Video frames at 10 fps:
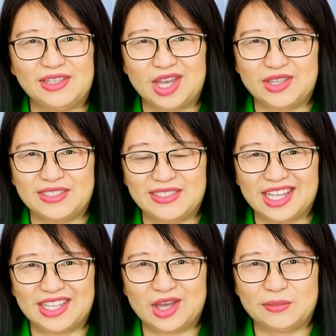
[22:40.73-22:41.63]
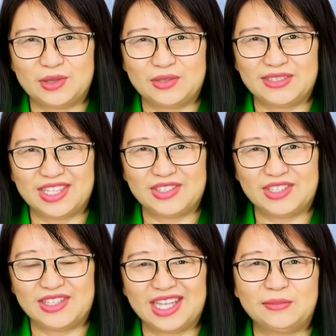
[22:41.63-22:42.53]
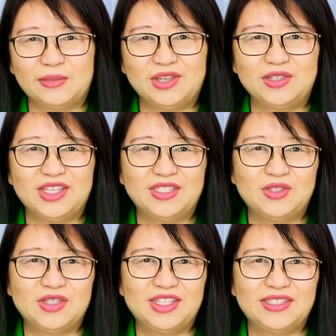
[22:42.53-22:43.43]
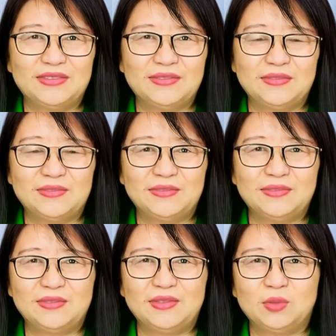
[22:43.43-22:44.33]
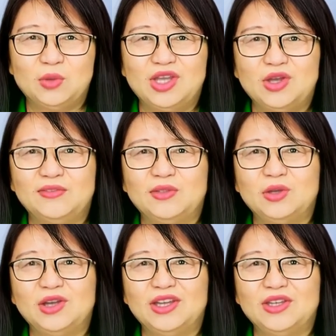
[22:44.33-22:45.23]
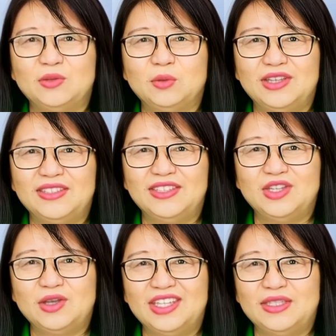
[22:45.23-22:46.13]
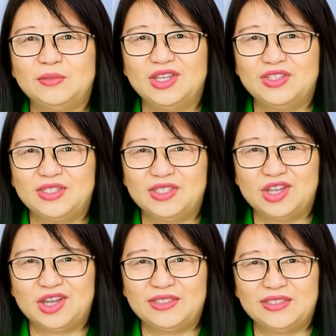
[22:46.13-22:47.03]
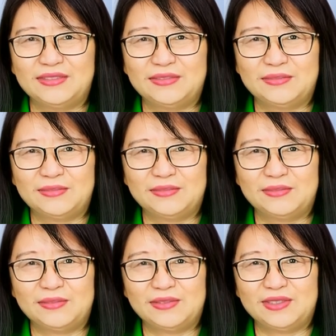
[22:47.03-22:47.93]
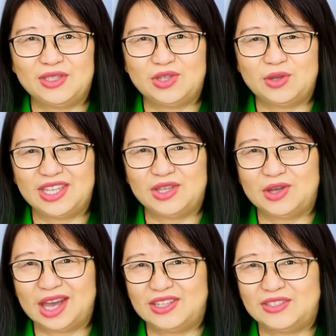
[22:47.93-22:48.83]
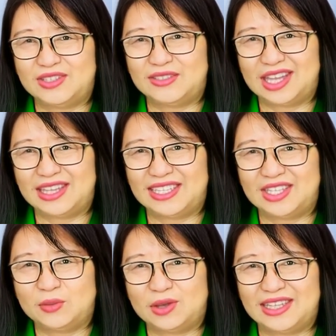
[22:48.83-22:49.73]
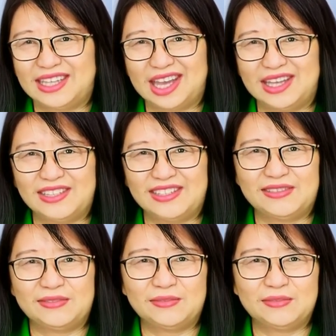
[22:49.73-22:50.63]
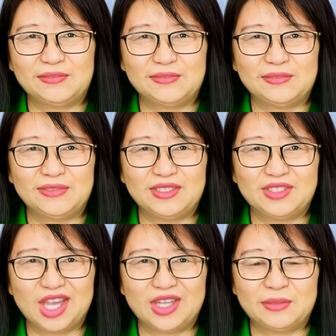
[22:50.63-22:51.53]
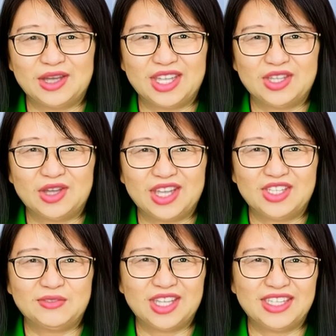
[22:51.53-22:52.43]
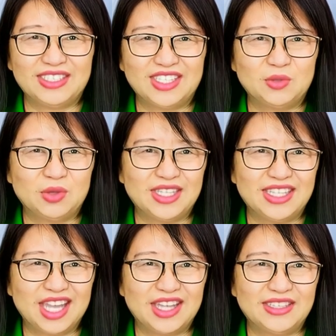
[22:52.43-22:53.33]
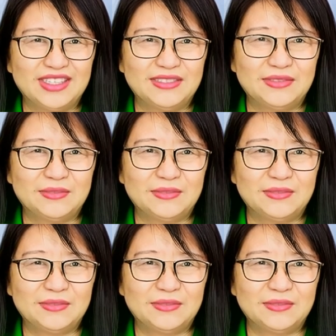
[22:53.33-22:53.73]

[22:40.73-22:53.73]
Longest economic recession in modern history. 104. When did the Great Depression start? The Great Crash, 1929. Stock market crash of 1929.